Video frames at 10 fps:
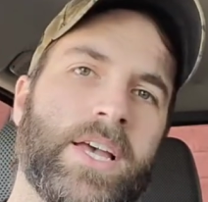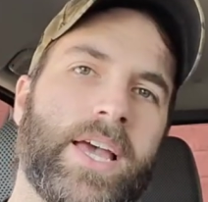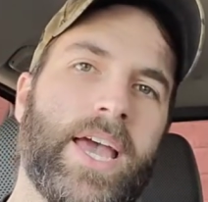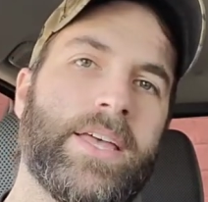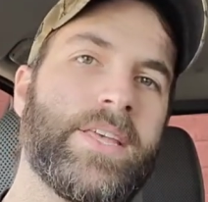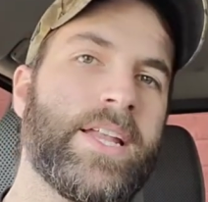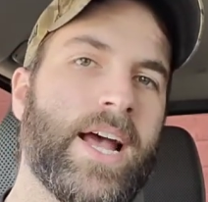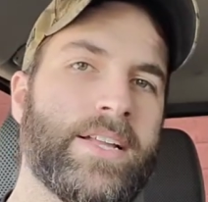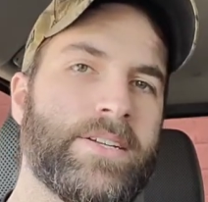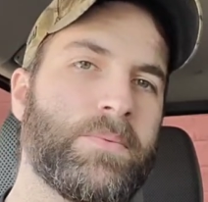And then
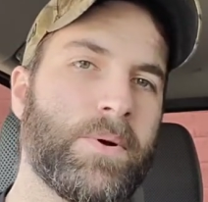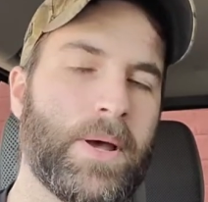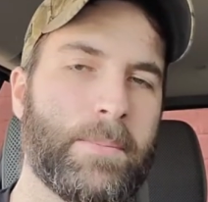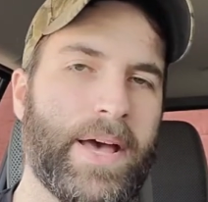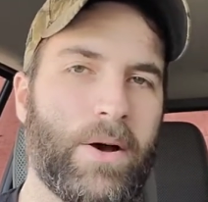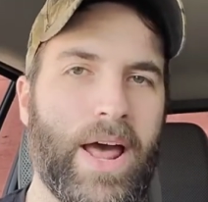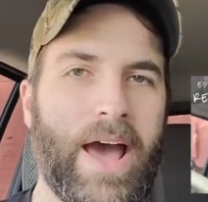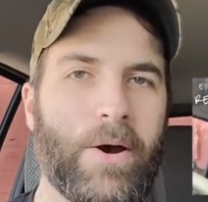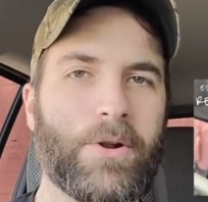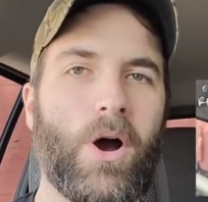I did one about
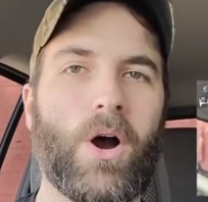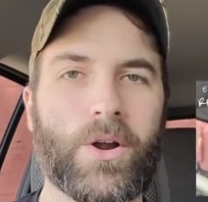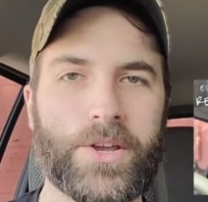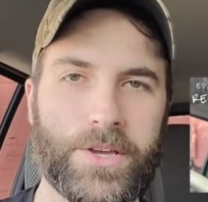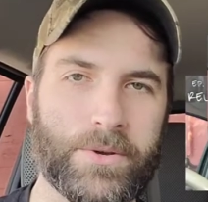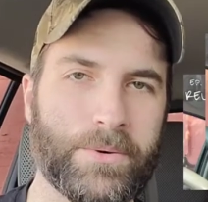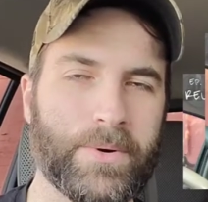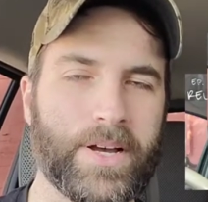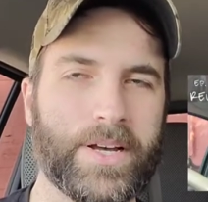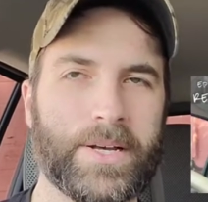how to argue
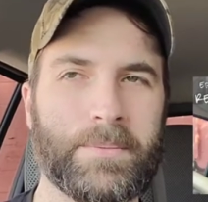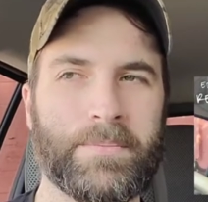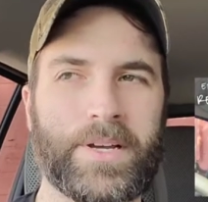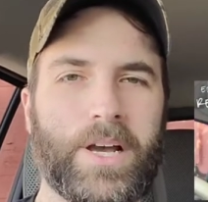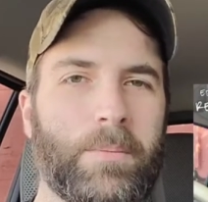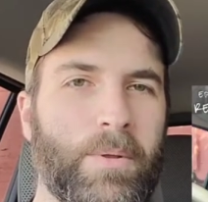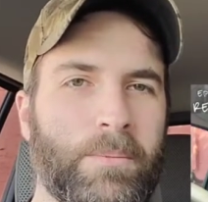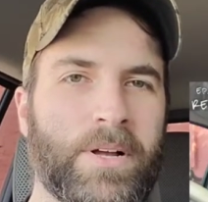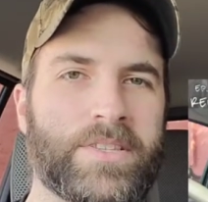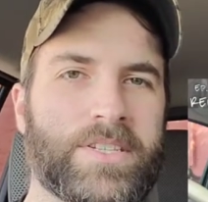um, a couple of
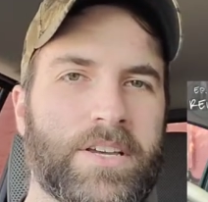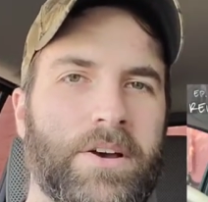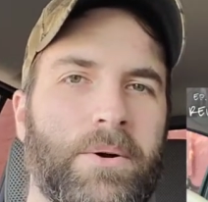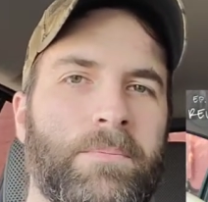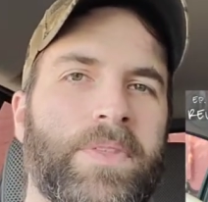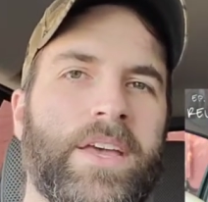months ago.